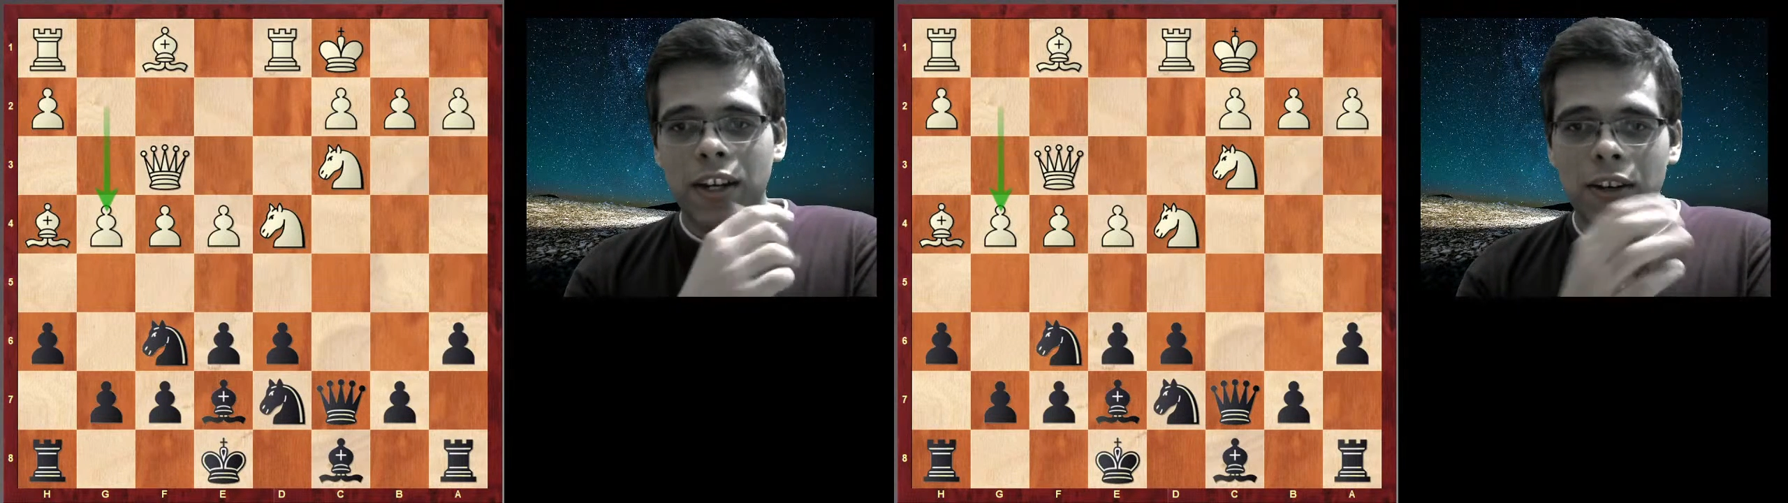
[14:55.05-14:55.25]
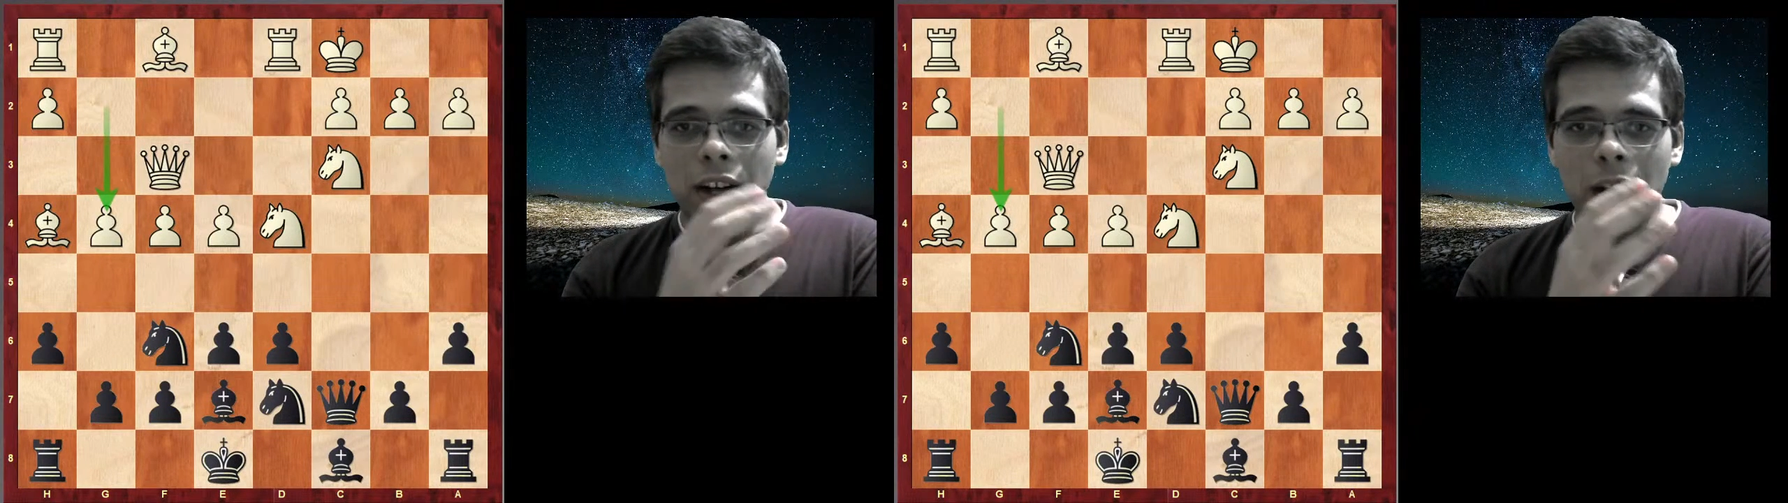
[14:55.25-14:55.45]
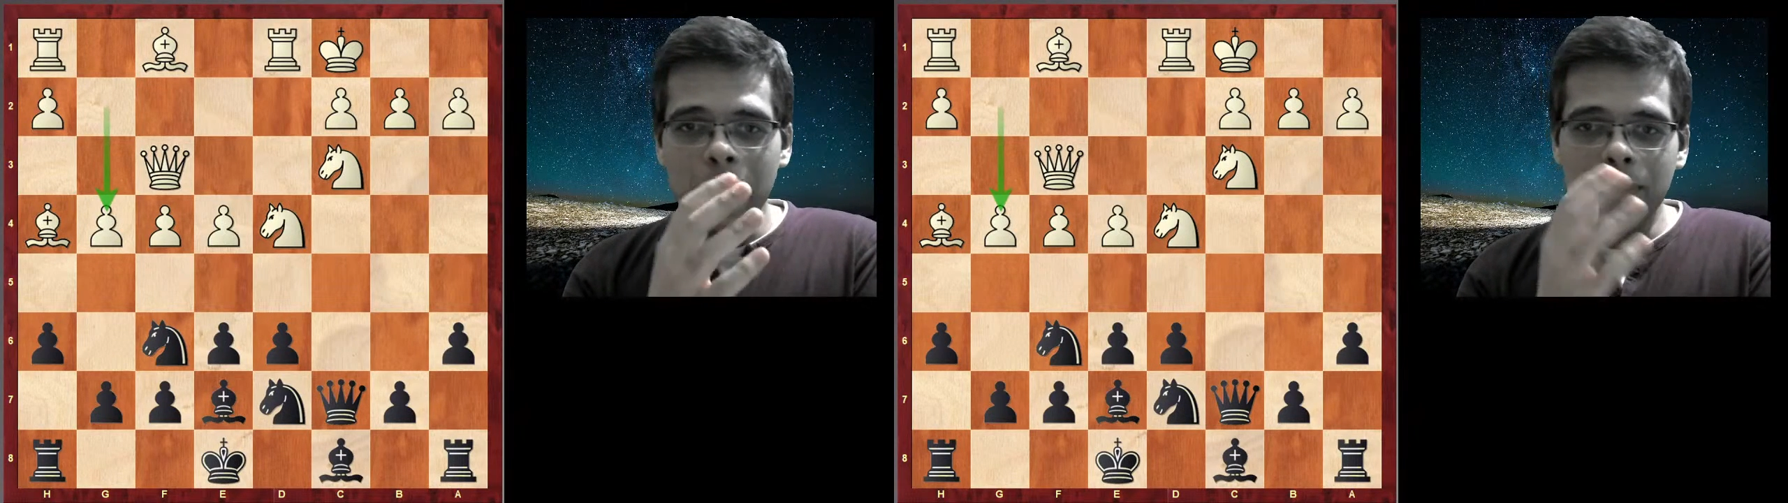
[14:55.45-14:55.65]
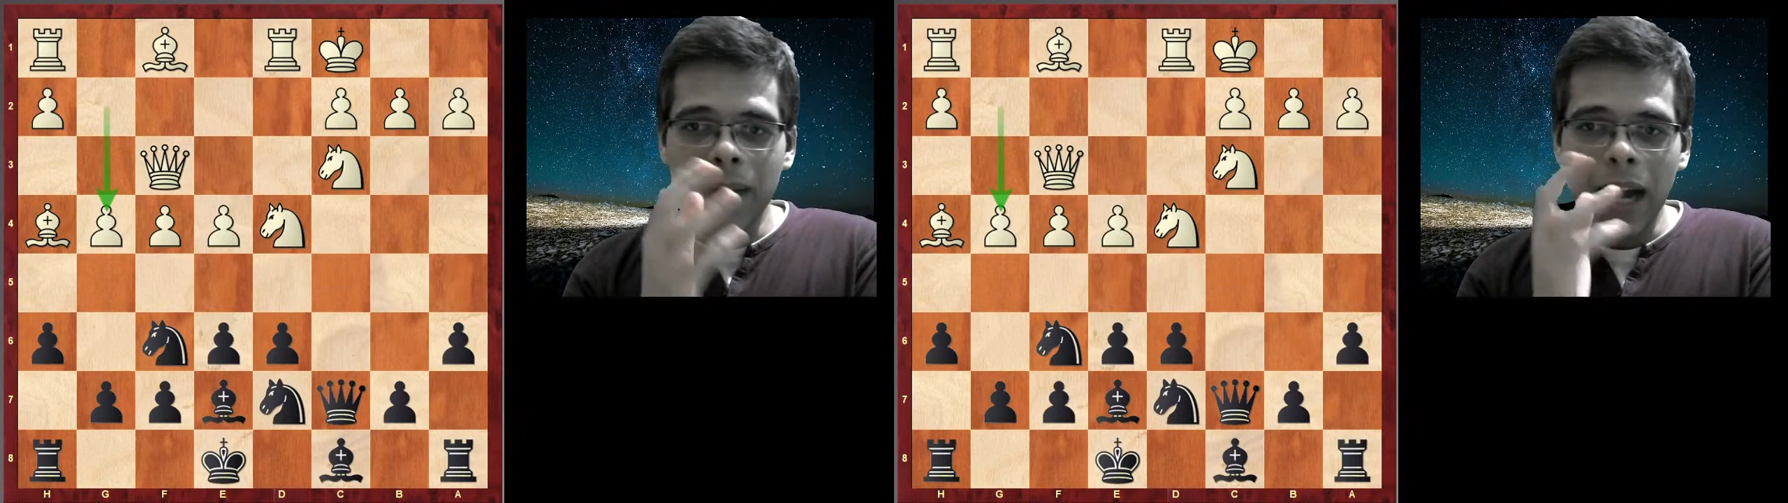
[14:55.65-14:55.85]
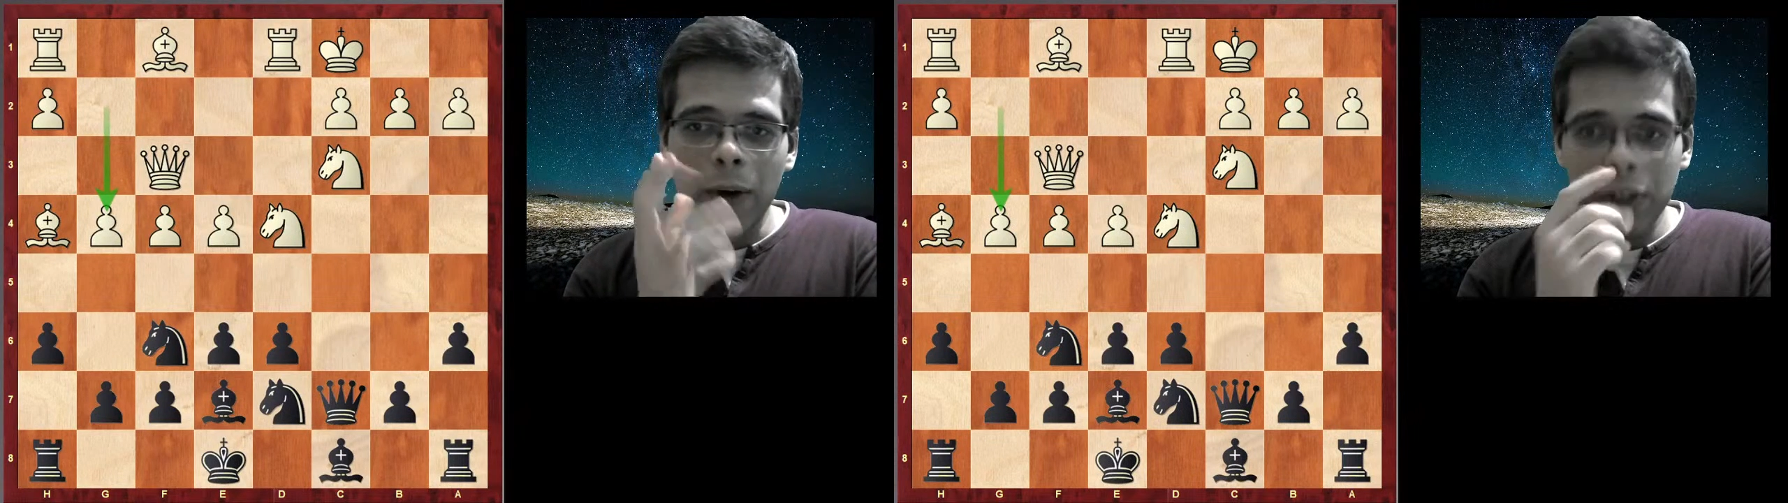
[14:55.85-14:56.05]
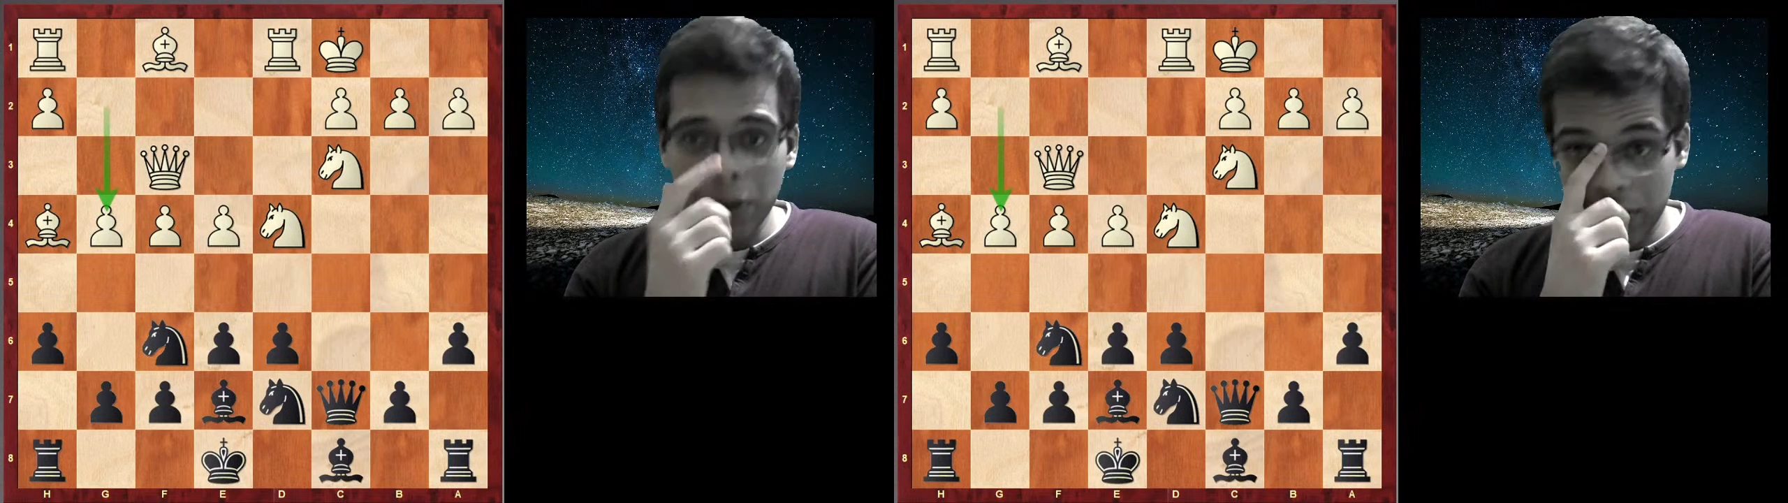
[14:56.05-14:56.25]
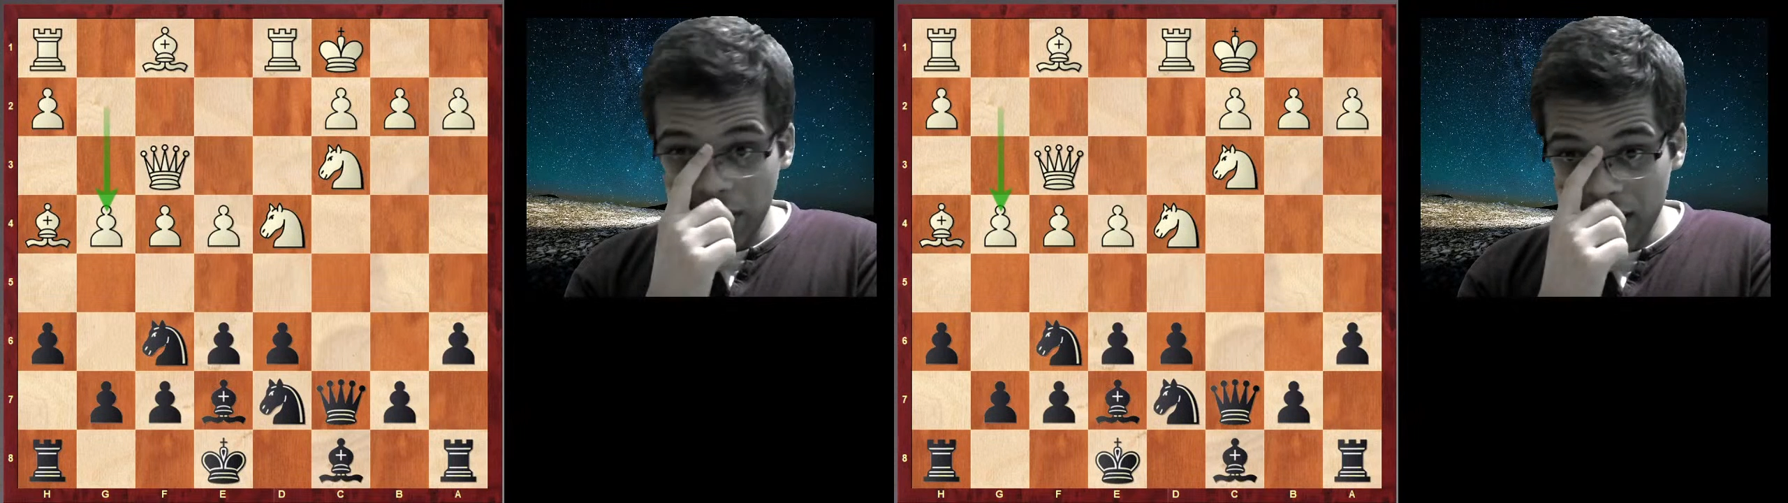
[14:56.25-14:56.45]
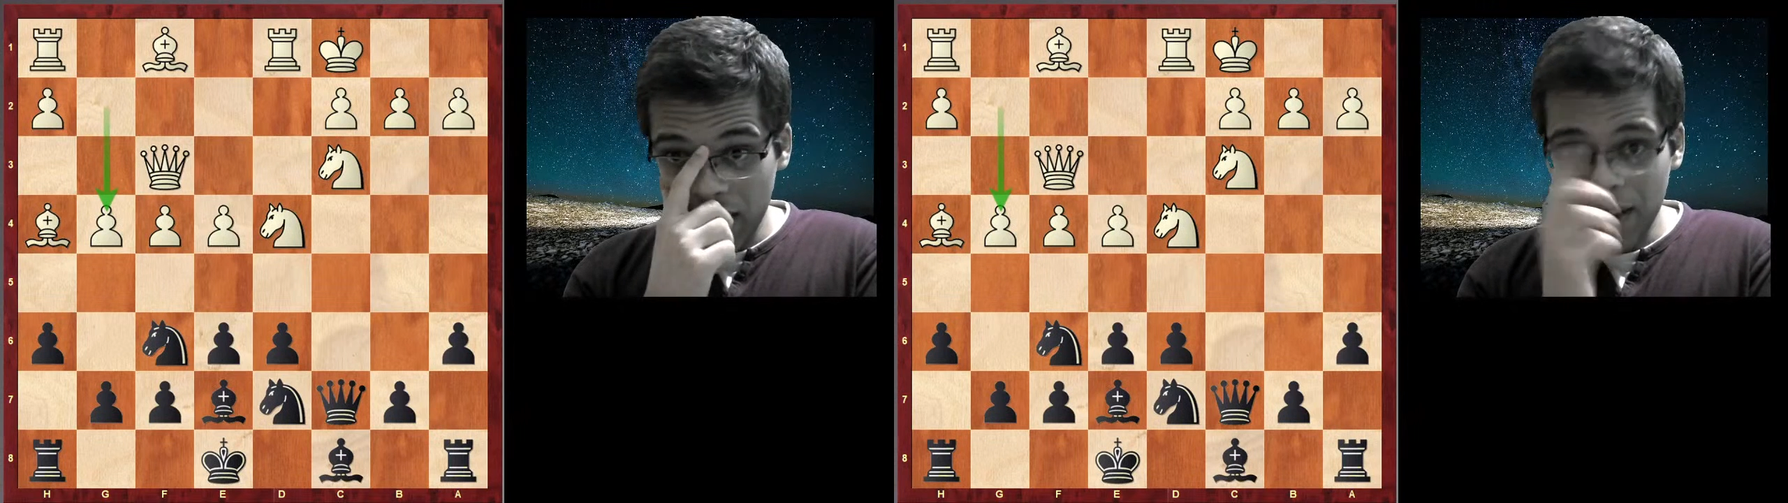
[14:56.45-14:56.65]
How do you
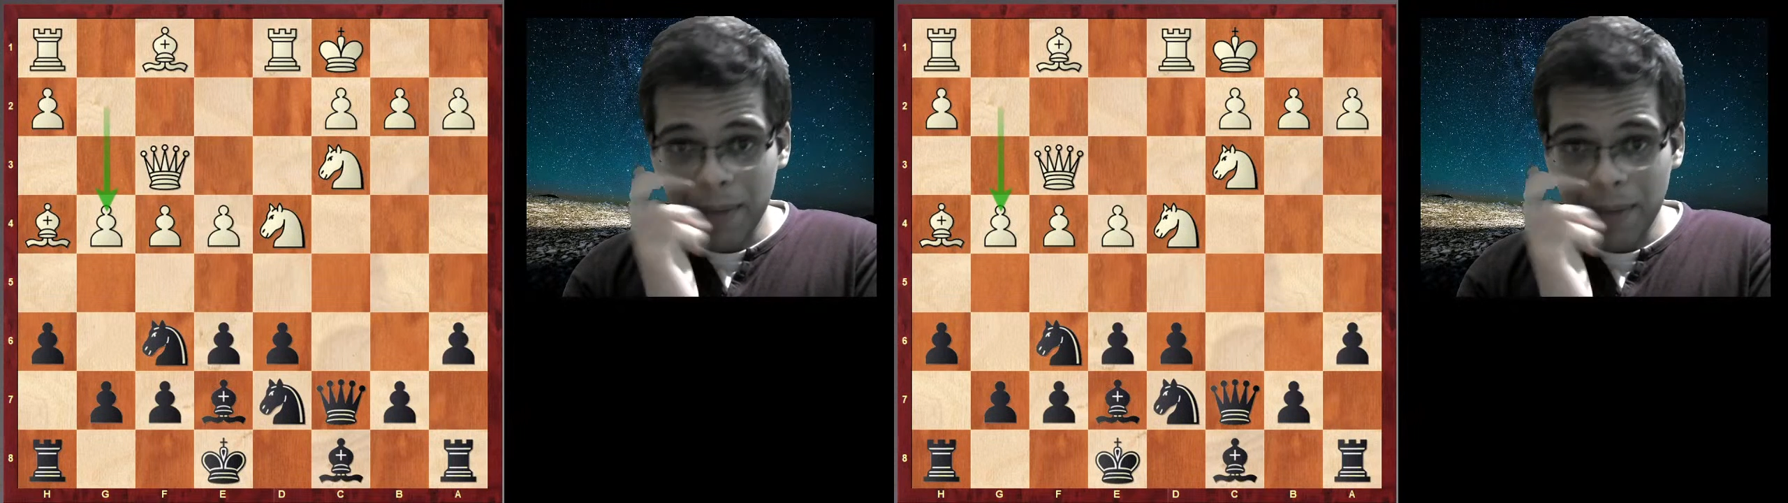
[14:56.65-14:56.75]
think